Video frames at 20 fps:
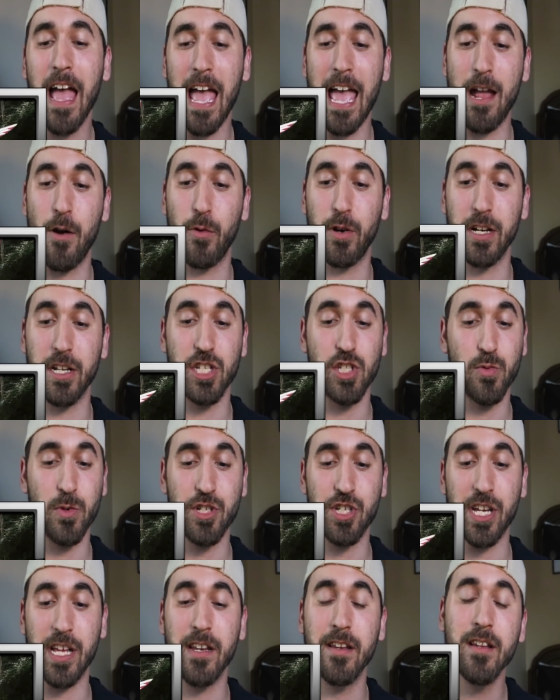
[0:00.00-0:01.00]
and we're going to
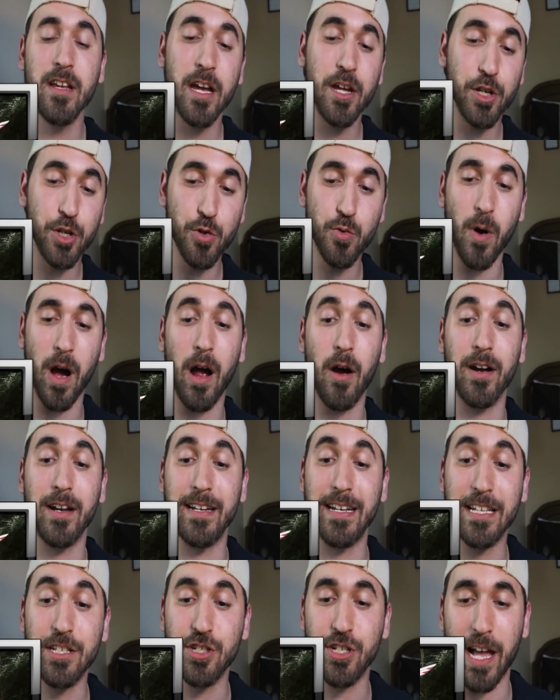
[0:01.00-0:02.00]
switch in to our
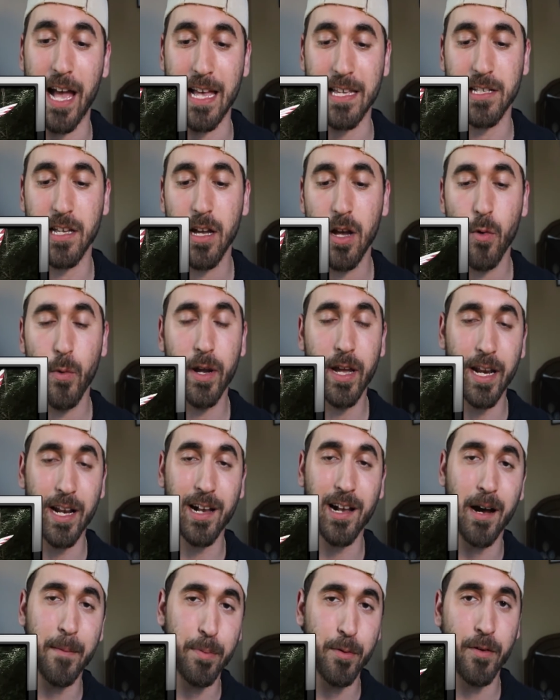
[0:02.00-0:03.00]
Ninjask. We got a
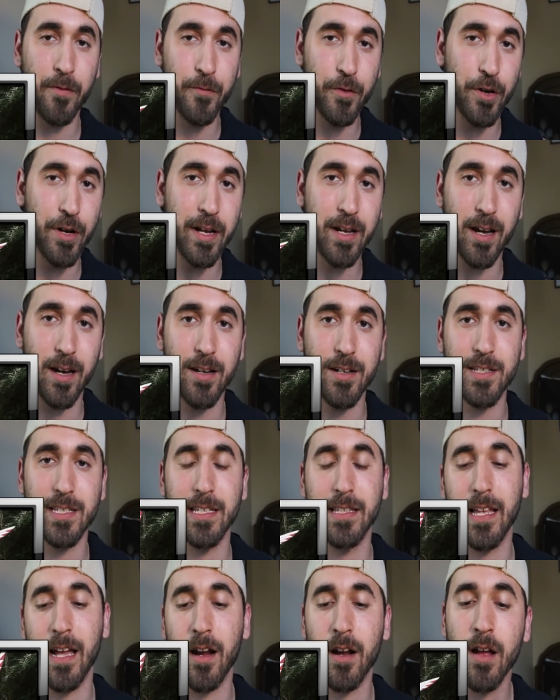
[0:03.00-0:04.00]
couple of Fury Cutters
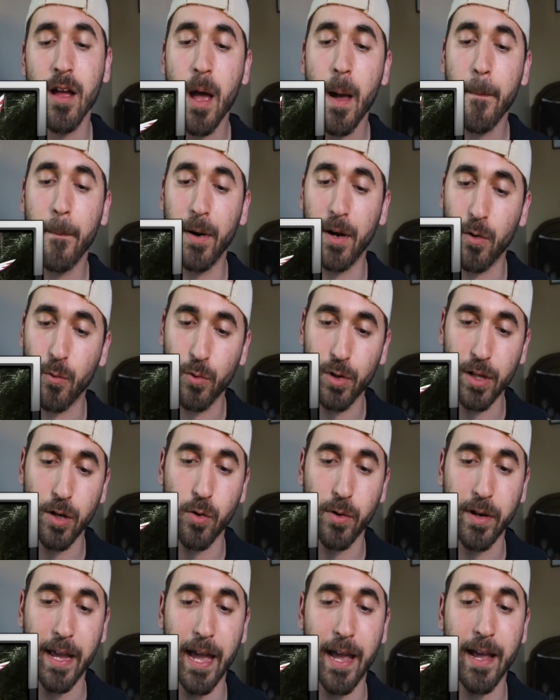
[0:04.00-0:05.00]
in there, but we're like,
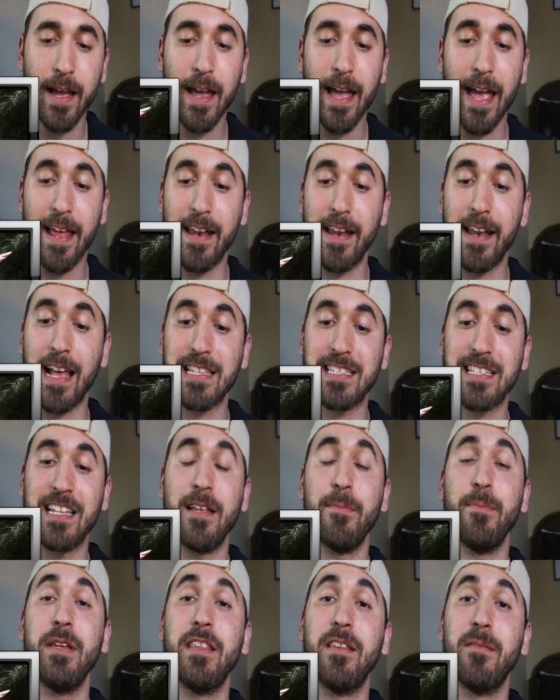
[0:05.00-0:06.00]
okay, and then that's going
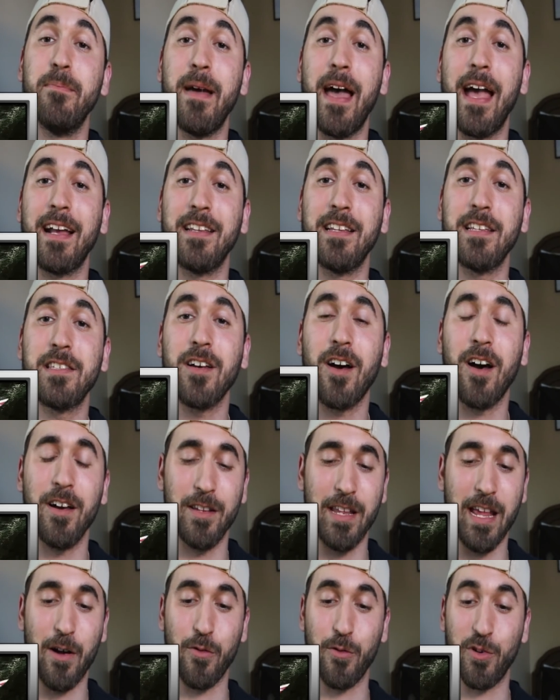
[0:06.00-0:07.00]
to be the
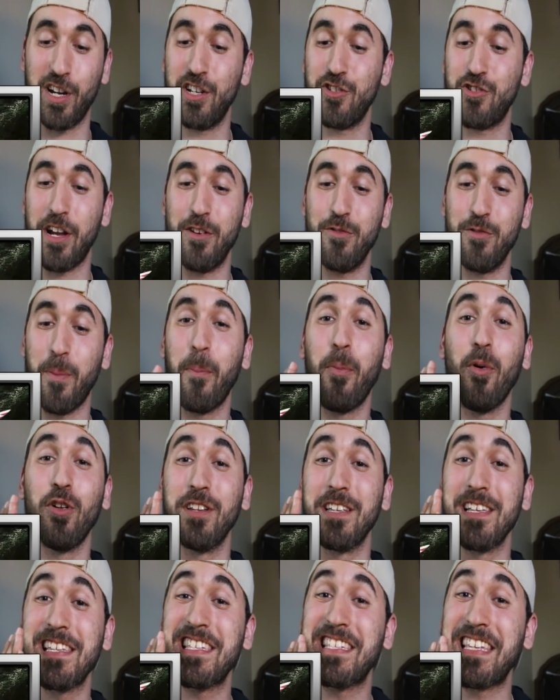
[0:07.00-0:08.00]
Magneton. Now we're going to try to pull
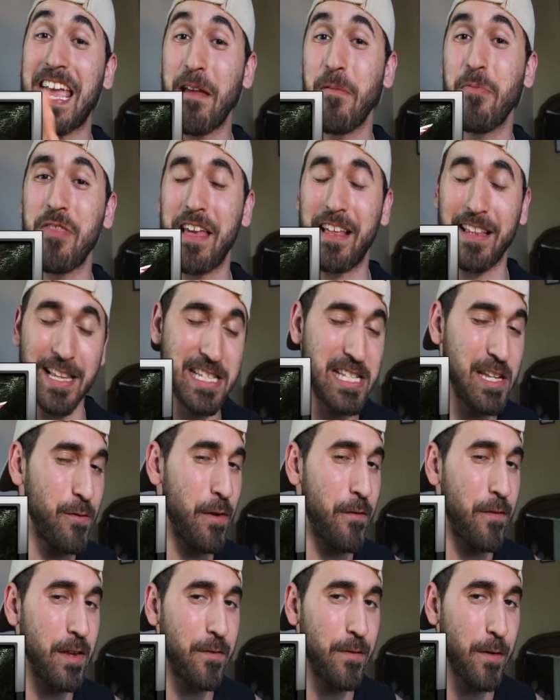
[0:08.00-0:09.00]
the same thing. Let's see
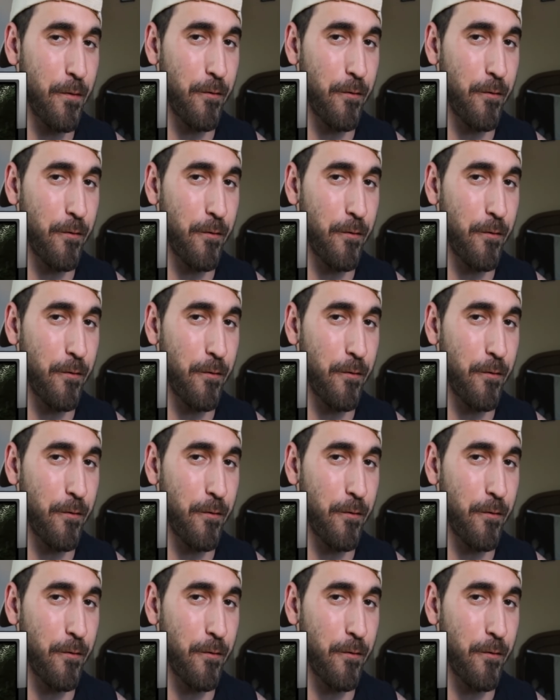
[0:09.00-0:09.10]
if he